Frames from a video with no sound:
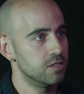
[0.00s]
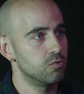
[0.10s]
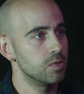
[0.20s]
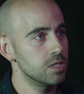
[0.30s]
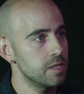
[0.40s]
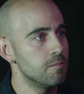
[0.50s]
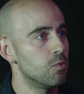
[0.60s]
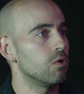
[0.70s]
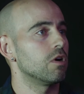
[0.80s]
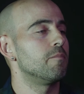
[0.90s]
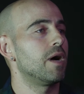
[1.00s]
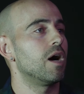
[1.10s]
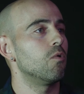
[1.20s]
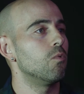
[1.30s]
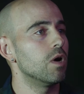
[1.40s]
It's really more
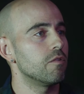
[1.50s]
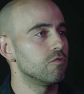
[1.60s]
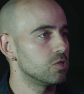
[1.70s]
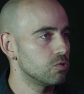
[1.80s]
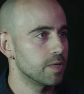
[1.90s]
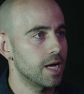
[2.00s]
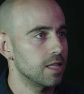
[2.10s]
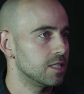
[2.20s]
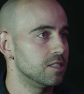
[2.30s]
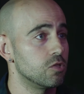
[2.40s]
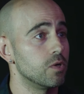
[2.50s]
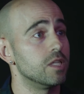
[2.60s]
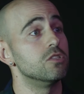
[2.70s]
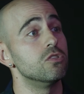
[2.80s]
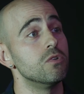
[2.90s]
about what virtual reality is going
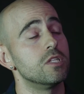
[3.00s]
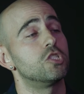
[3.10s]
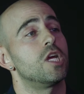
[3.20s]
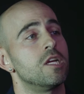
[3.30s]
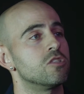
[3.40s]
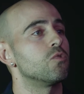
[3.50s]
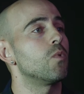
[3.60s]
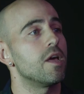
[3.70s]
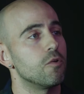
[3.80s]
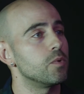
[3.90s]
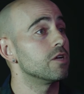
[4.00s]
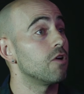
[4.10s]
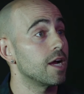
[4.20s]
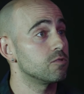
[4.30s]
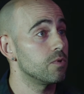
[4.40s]
to do to change the way that we
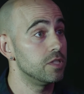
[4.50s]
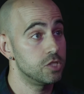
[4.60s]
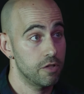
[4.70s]
interact with each